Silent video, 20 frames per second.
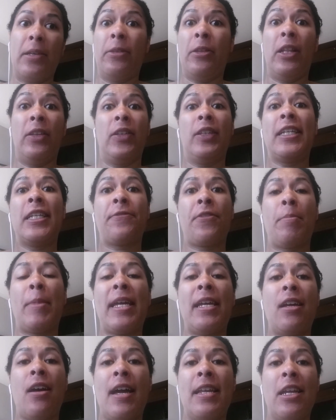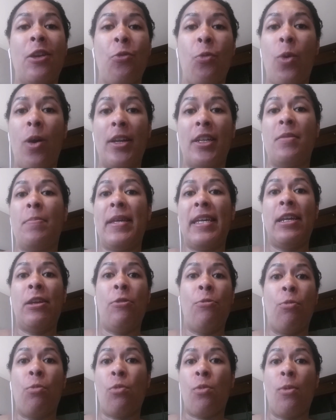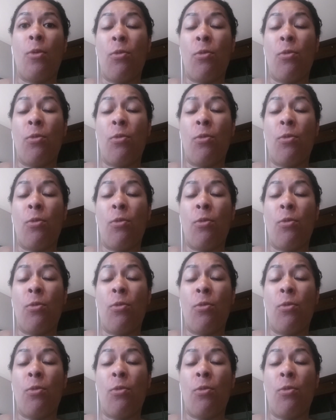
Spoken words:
well, at least for me, I didn't want to be